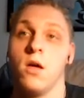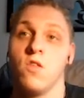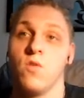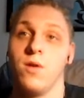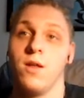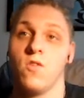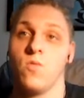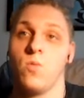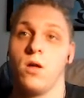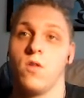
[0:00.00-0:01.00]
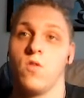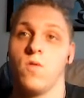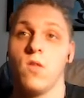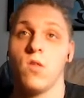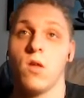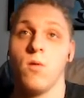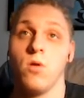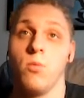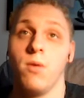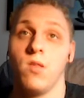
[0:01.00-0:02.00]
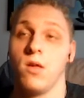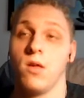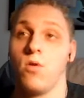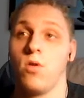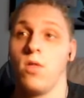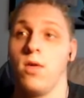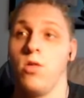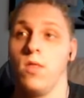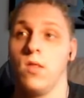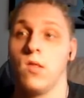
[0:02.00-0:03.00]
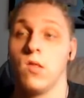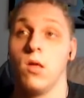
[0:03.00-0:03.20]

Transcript: So it does work. So this is how you do basic calculations.